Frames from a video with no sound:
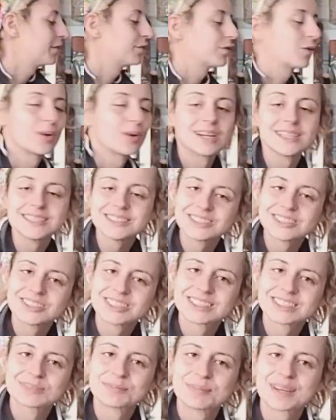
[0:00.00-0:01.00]
course you
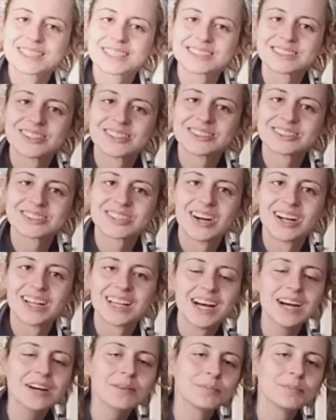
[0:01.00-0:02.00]
just mix those
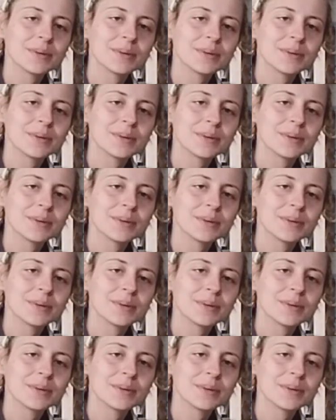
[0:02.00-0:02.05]
all up.